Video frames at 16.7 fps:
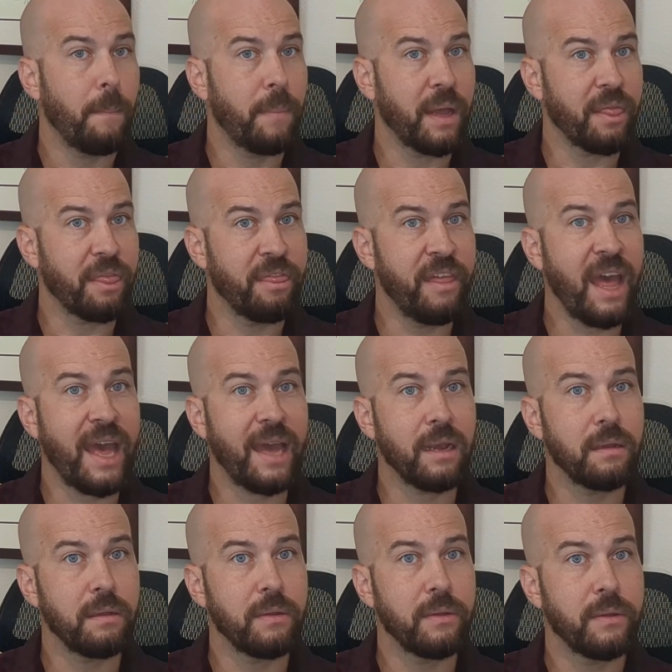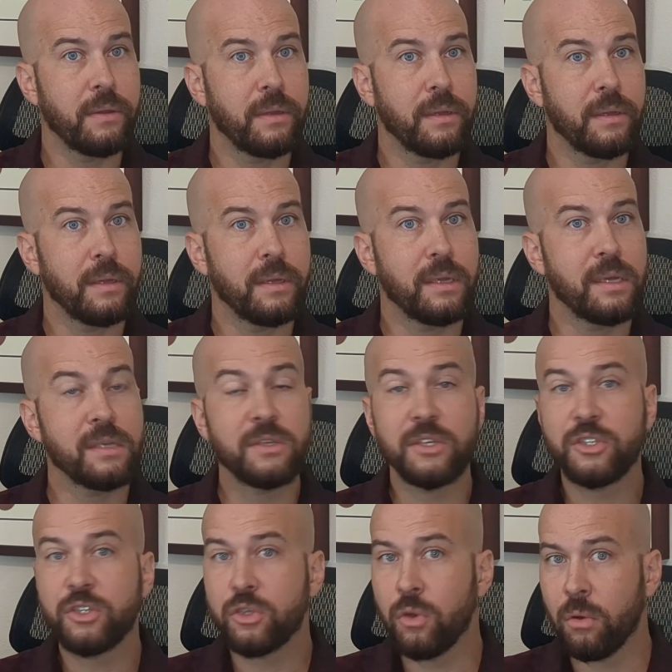But that is
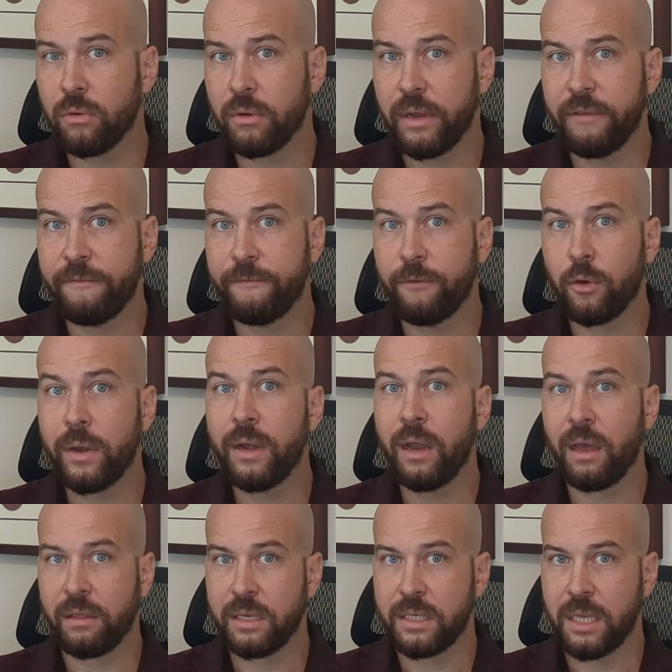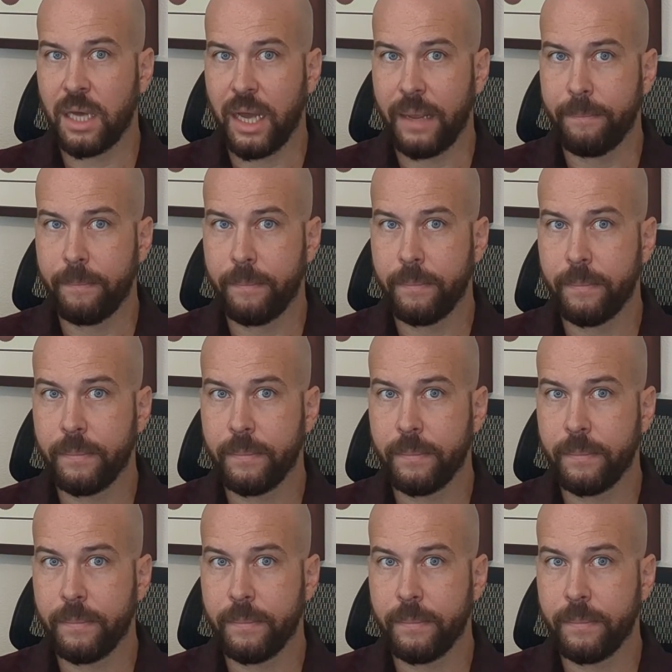a story for another time.